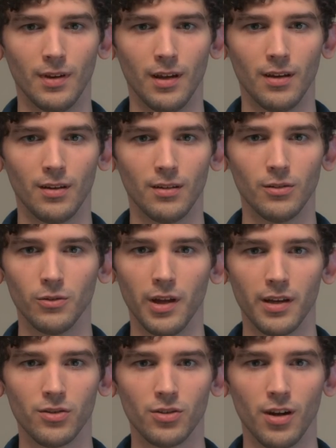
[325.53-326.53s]
I don't
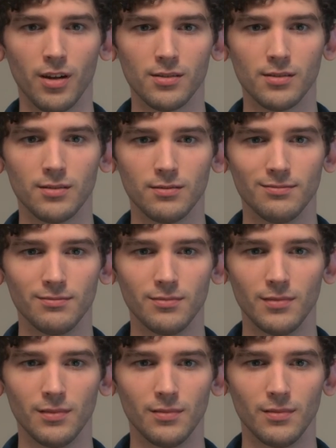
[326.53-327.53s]
like shots.
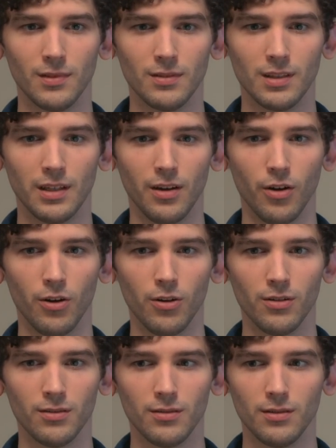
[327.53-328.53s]
They
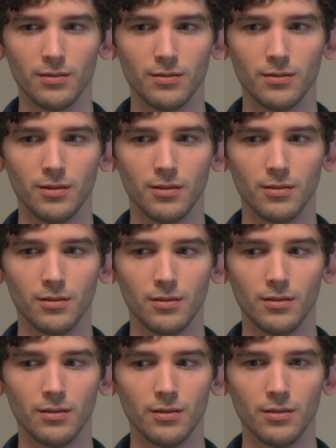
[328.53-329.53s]
hurt.
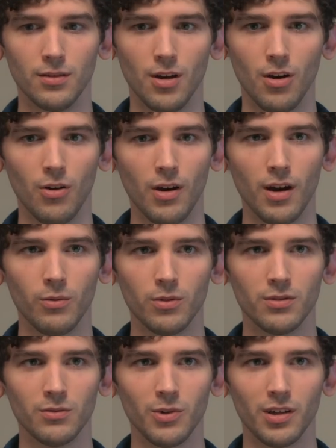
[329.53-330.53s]
No, I
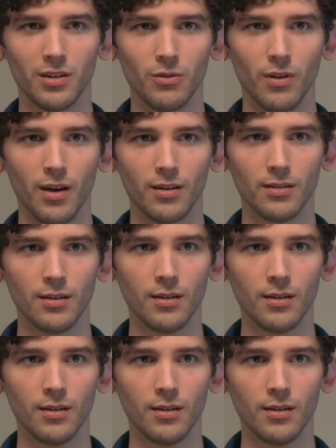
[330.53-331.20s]
wouldn't want to do that.